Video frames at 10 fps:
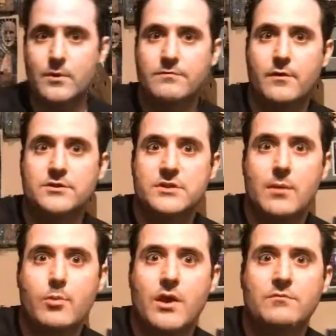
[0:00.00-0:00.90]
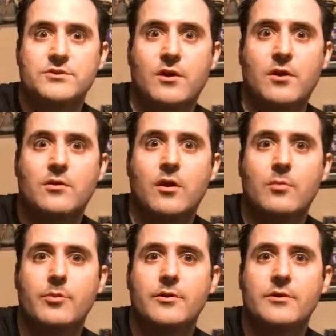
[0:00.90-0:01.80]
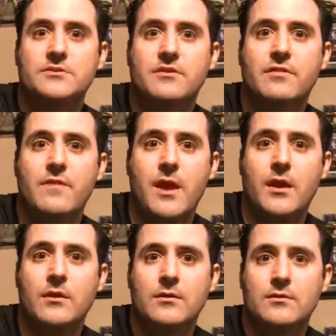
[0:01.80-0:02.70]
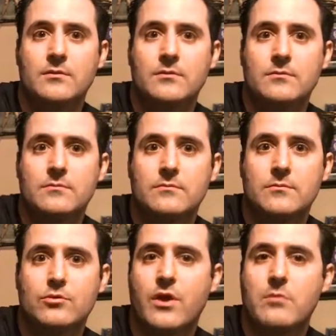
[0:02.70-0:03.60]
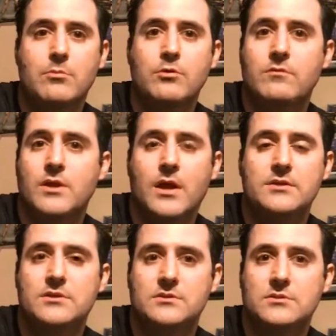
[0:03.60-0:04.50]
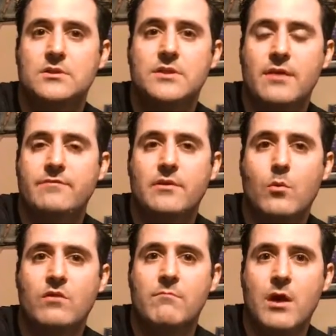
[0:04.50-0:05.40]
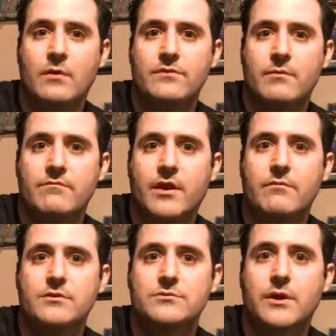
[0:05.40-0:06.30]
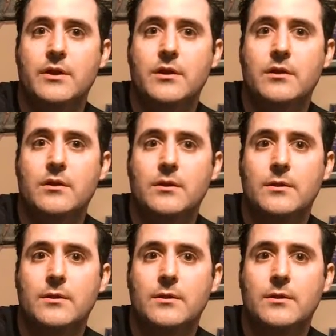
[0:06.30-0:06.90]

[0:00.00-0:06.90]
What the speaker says: First up, we have John Carpenter's The Thing. Great movie, guys. This is definitely one of my all-time favorites right here.